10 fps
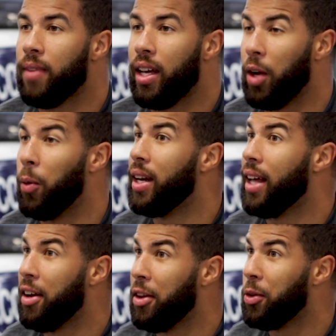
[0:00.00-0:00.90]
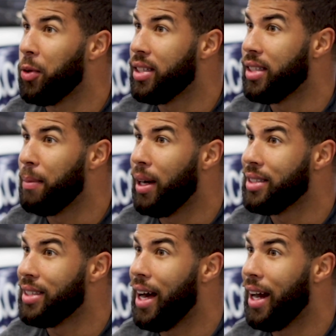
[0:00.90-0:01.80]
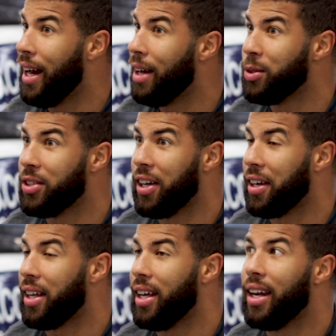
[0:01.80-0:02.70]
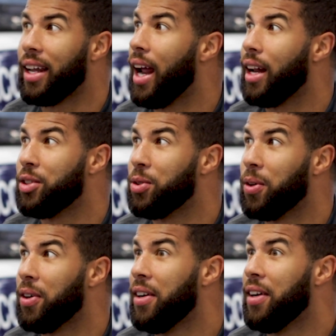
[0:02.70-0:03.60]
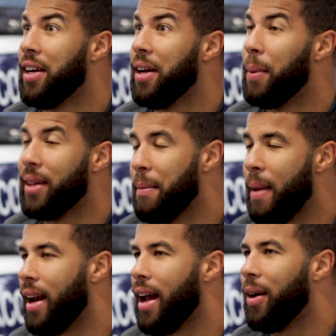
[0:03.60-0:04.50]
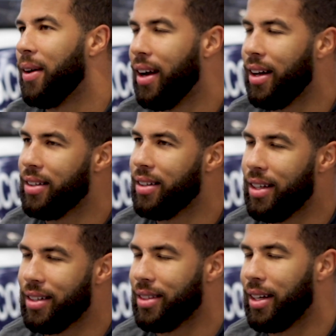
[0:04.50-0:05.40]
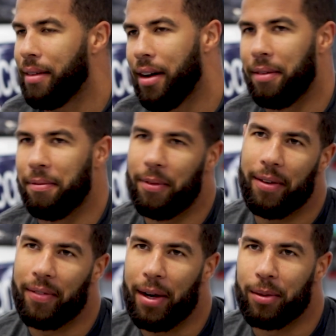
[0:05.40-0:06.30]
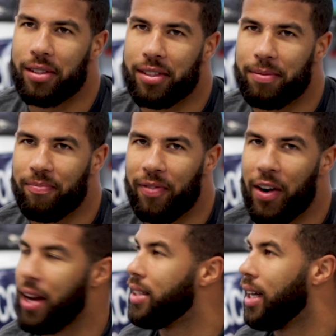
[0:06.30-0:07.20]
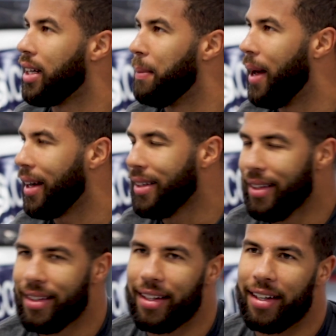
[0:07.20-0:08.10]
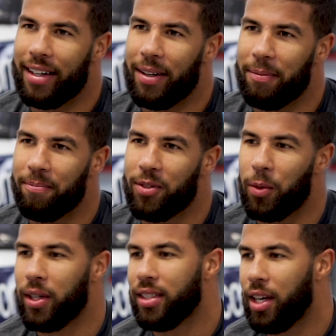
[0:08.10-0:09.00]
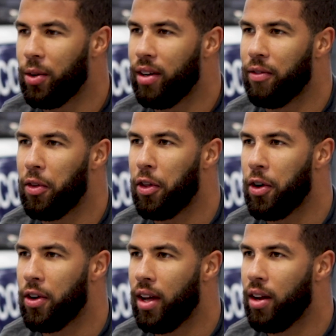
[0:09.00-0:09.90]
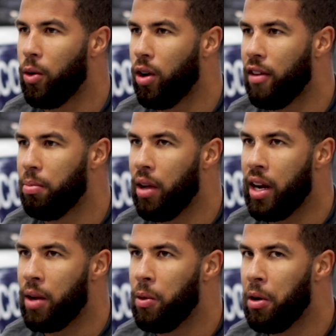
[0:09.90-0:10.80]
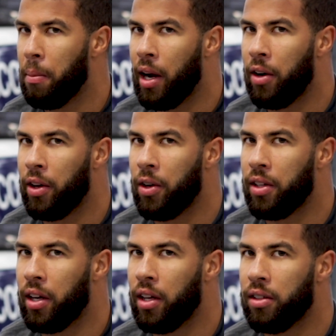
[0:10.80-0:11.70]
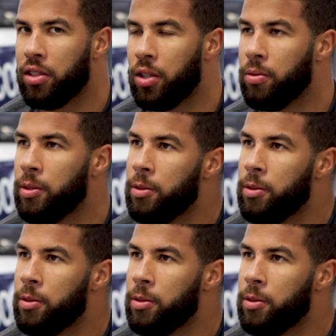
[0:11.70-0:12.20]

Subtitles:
And they went down in the 3 side by side, and I was like a kid in a candy store. But they made it out, and I was like, oh, well, that was very anticlimactic. So we settled in for third and had to hold off Blaney and William Byron there at the end. So,